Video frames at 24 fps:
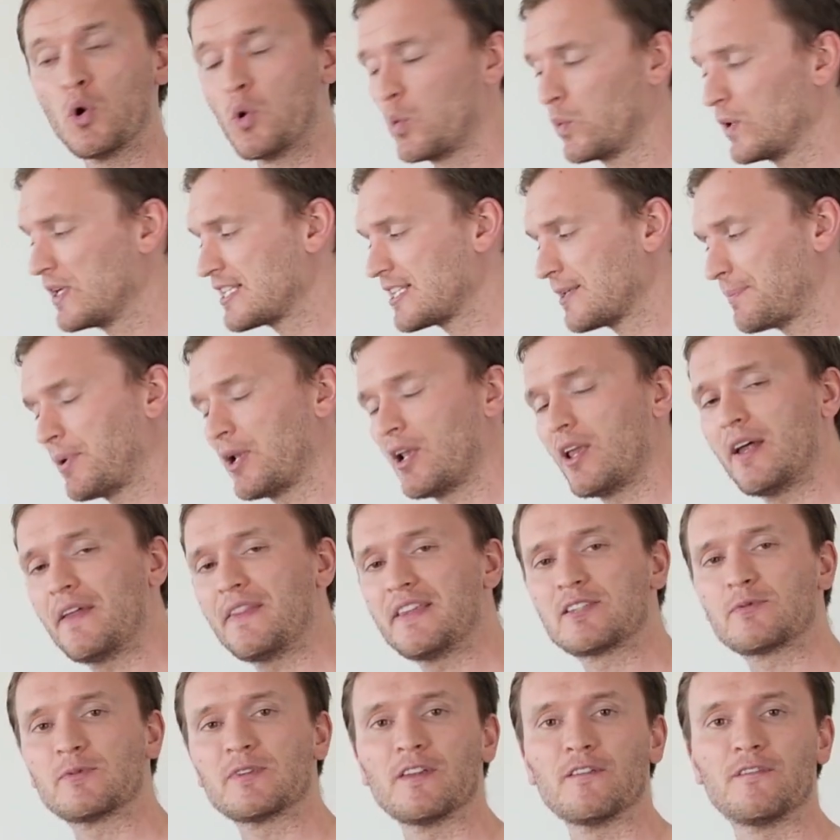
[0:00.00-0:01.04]
We supply
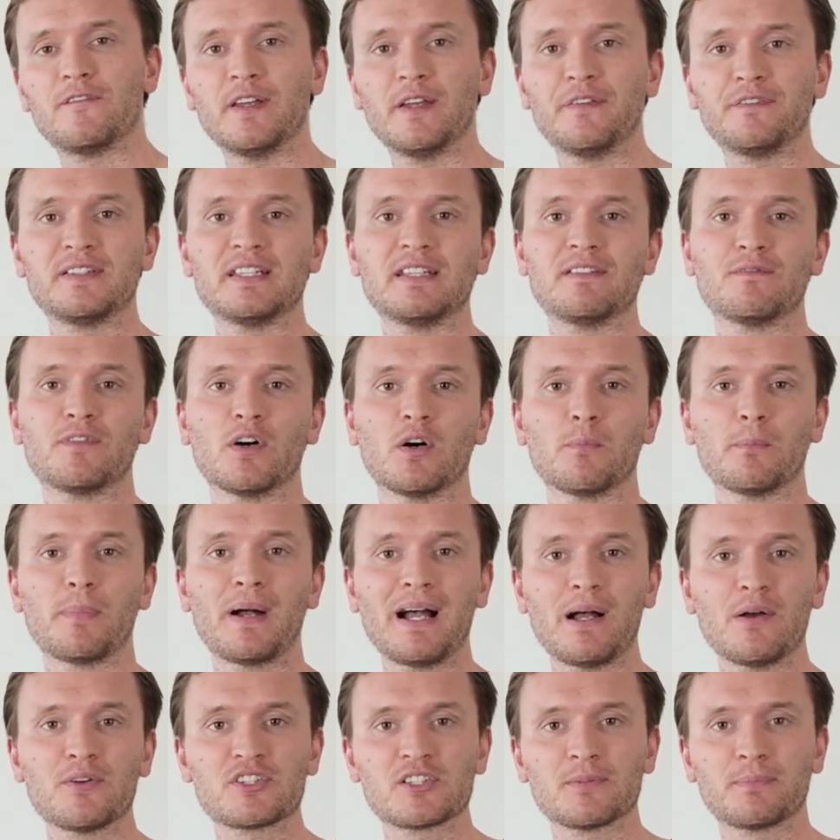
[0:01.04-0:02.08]
this with a 15 volt
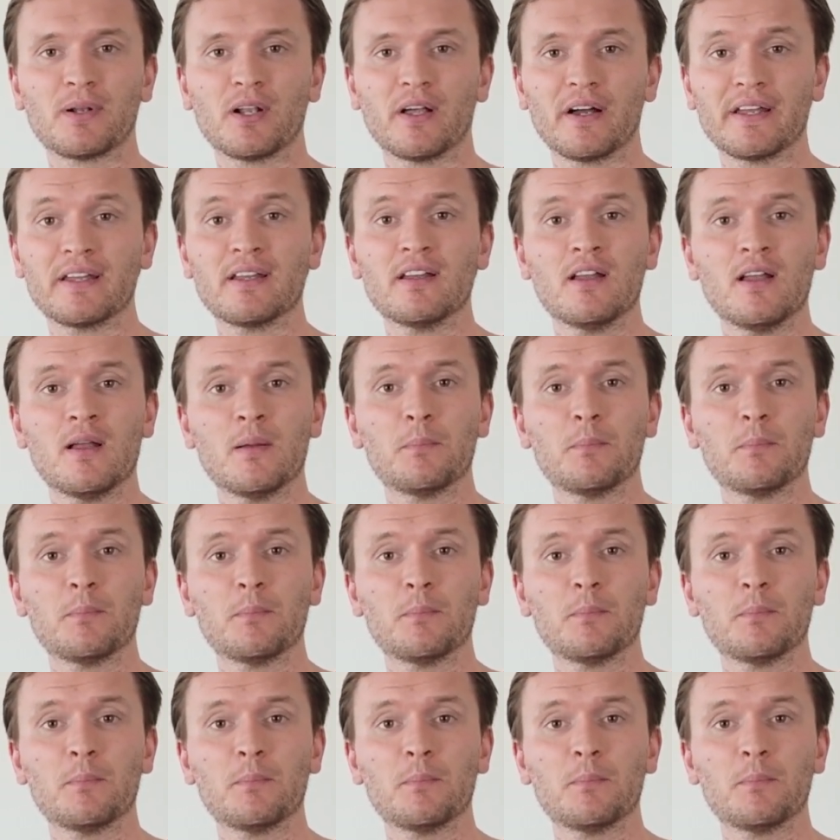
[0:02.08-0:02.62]
power supply,